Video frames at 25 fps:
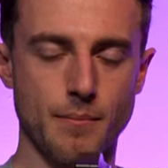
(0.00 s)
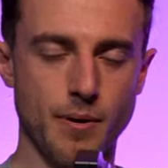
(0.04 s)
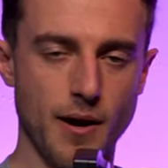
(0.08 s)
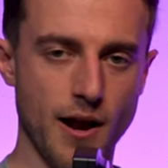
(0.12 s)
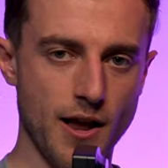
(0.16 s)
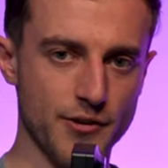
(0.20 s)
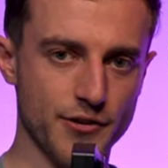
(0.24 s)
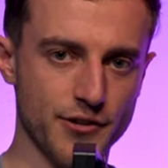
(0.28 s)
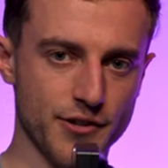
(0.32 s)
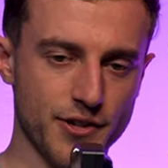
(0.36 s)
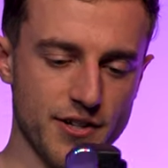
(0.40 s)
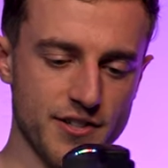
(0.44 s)

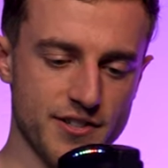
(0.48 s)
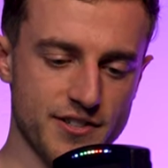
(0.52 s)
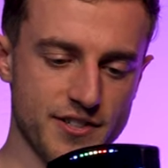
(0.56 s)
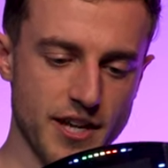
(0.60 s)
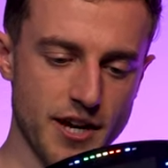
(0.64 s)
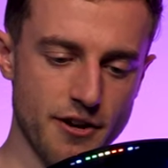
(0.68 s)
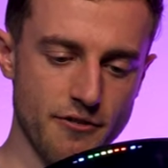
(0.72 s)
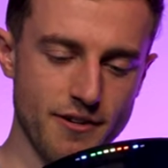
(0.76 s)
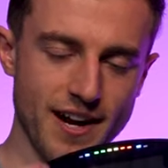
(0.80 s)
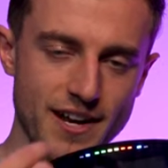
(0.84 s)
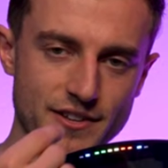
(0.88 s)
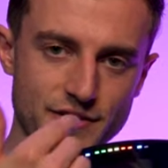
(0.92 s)
Plus,
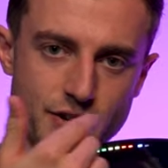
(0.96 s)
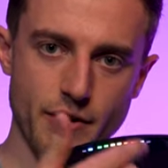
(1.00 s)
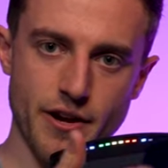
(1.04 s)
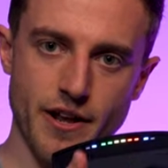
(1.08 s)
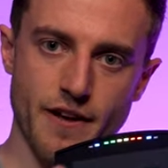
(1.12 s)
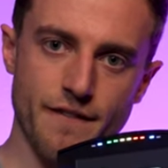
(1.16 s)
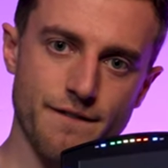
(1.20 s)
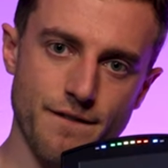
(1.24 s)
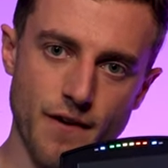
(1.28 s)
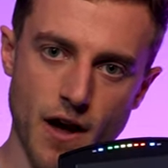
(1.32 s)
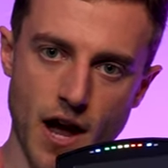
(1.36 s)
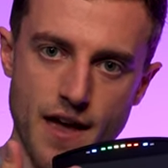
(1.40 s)
considering it's only
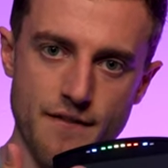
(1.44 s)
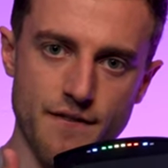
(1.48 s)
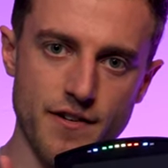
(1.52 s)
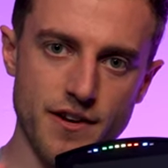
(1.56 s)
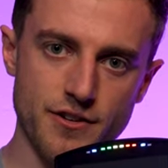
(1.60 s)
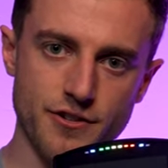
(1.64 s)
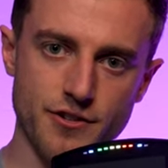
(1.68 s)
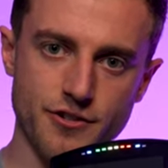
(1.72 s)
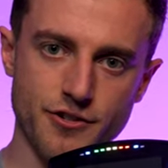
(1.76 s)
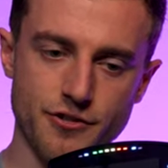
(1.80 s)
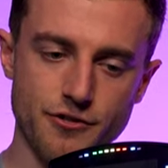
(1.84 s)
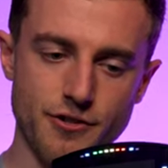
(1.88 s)
a five
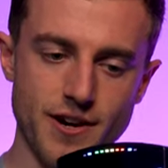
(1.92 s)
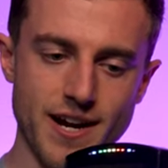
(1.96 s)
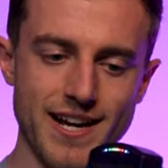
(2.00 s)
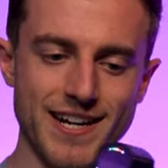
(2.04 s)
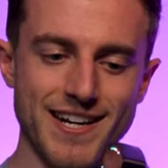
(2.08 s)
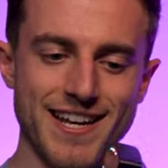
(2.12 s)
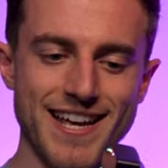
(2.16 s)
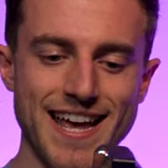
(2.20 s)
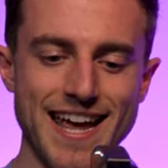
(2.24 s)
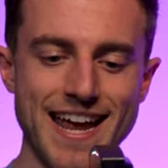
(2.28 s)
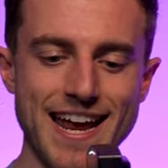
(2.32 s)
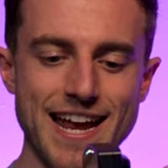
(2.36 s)
inch
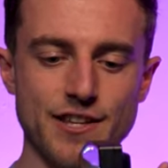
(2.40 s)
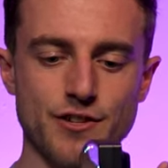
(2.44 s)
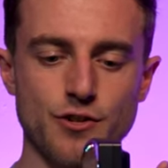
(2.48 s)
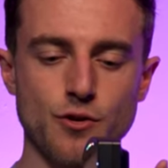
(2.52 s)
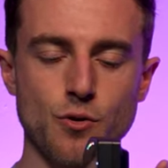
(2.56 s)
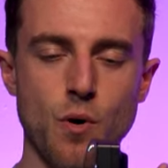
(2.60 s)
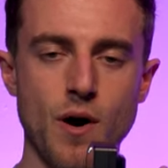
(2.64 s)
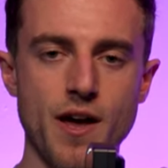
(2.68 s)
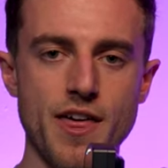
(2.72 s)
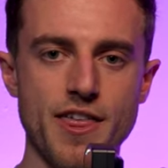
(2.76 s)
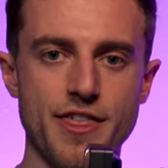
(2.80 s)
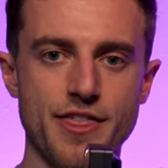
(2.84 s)
screen, it's
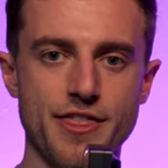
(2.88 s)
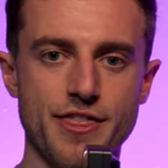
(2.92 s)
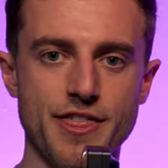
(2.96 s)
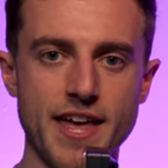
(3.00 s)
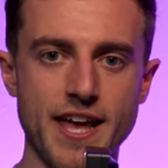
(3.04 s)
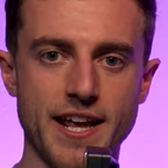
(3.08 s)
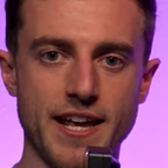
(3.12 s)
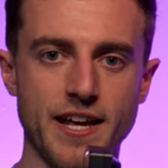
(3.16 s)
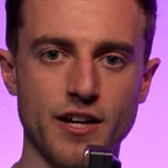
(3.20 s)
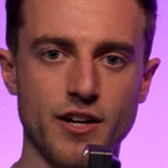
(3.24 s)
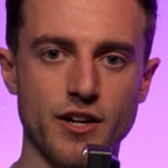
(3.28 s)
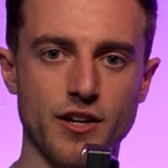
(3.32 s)
quite
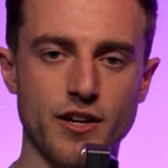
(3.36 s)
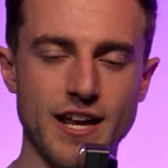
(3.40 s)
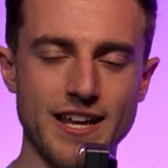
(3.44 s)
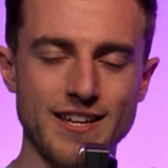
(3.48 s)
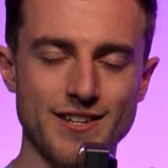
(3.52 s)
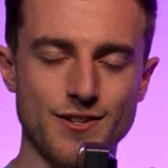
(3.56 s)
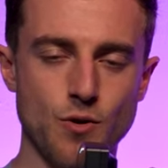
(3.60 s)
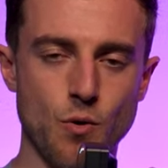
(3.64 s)
thick and is